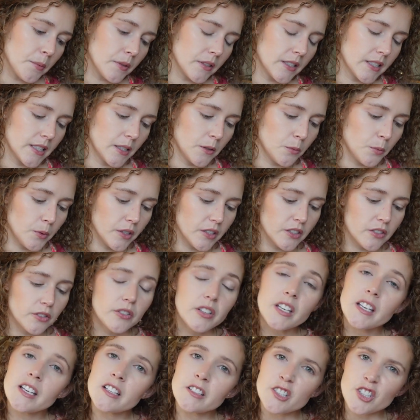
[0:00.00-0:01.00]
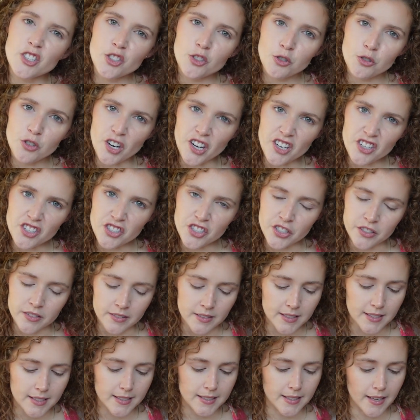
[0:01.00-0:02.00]
Let's see, what do the
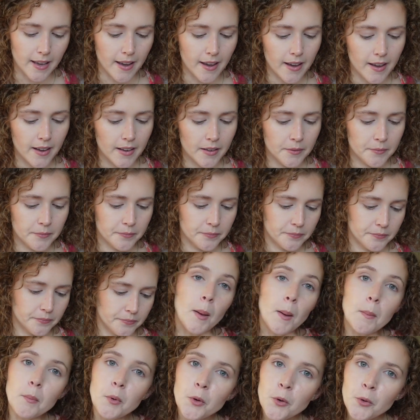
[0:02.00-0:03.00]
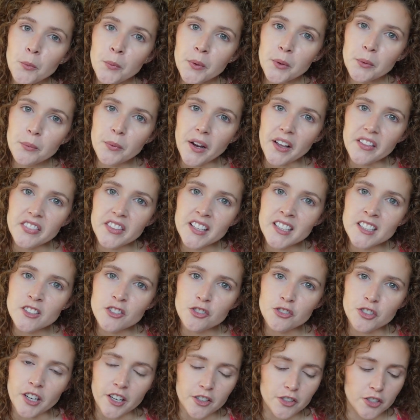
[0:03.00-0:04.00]
instructions say? Remember when we read the
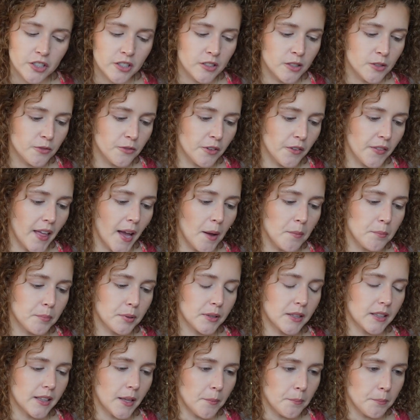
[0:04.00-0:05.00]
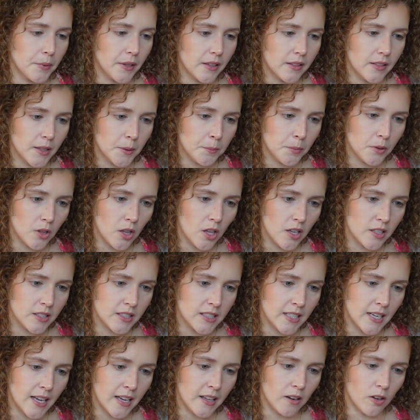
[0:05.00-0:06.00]
instructions for that plumping lip gloss
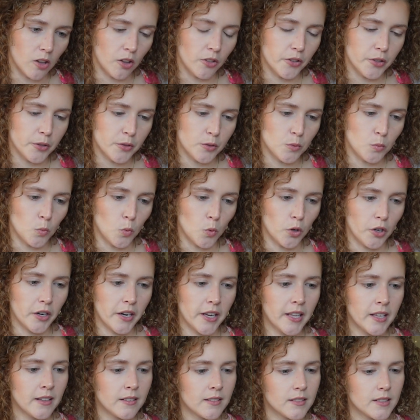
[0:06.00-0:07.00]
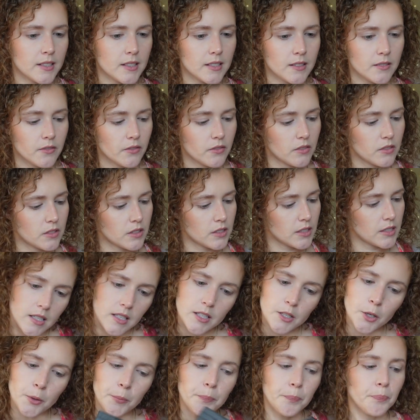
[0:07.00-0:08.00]
and it had all those warnings?
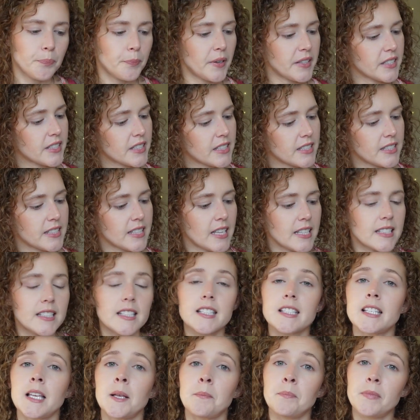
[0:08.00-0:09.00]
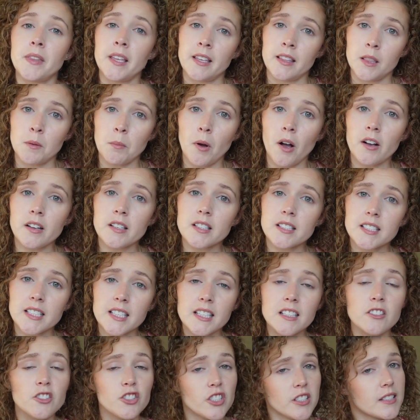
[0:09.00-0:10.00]
Nope, basically says the same thing the box
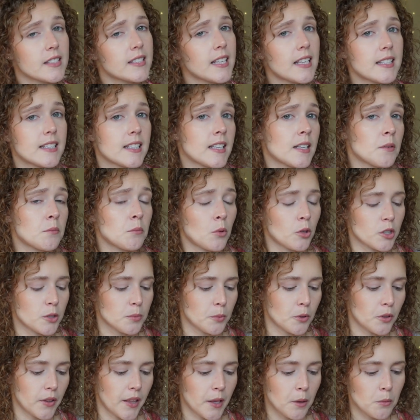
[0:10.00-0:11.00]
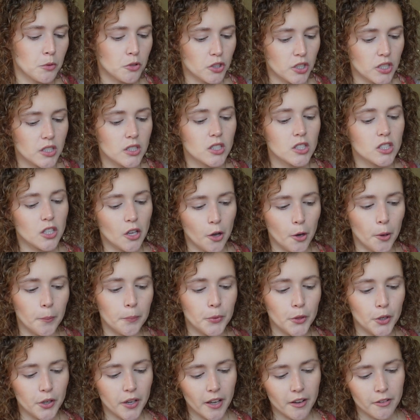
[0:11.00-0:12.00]
did, just says it in multiple languages. So
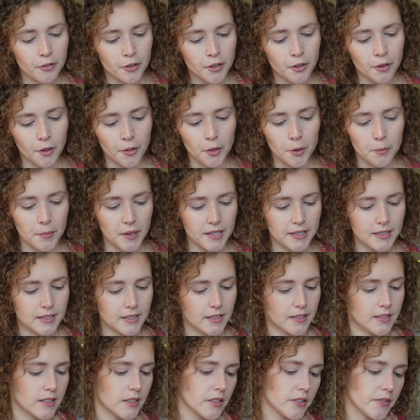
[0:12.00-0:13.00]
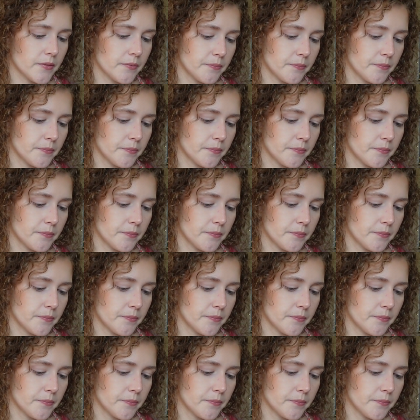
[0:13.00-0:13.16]
they're covering all their bases.